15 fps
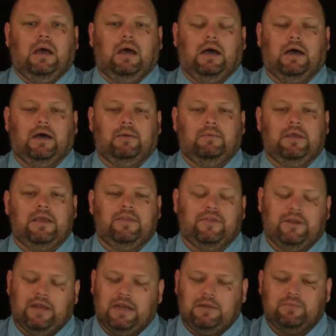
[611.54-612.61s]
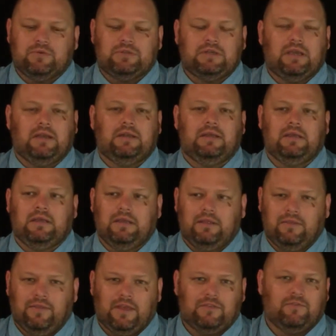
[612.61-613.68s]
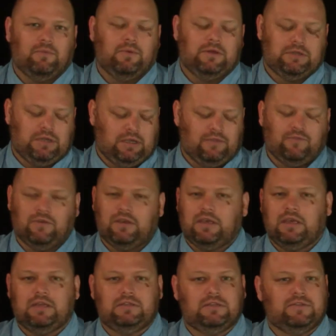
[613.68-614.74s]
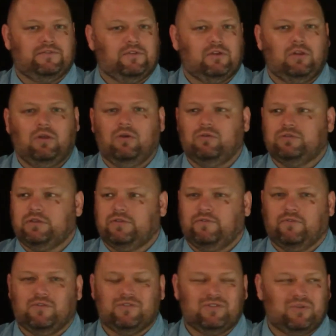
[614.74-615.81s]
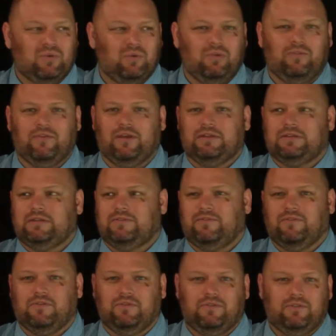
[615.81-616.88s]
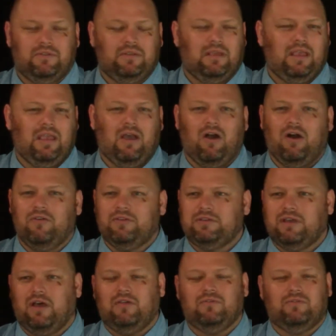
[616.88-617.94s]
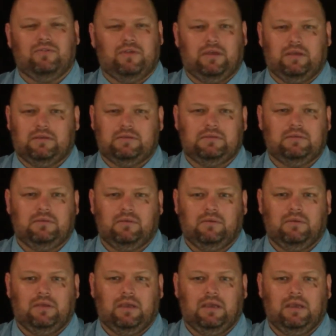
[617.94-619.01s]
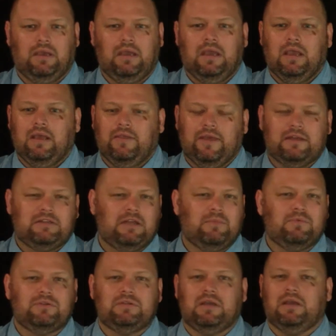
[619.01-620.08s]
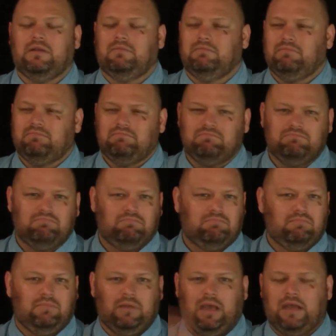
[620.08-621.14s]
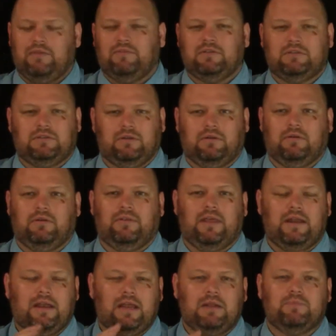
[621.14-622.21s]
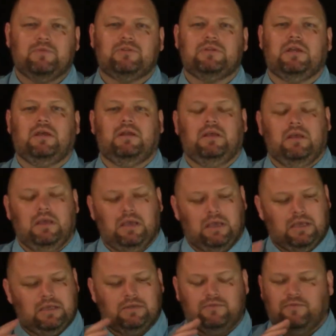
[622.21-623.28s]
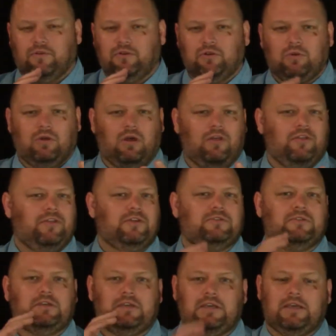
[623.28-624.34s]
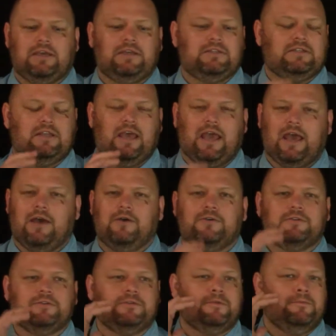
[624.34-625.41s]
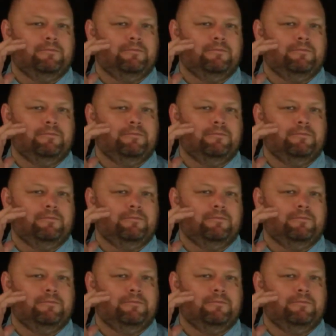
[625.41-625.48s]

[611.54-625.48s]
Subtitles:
The 90%, that's for budgeting. It's for kids. It's for clothes. It's for school events. It's for all these other things. Okay, that 10%, not even considered. That 90% is for doing all the things with the kids, the house,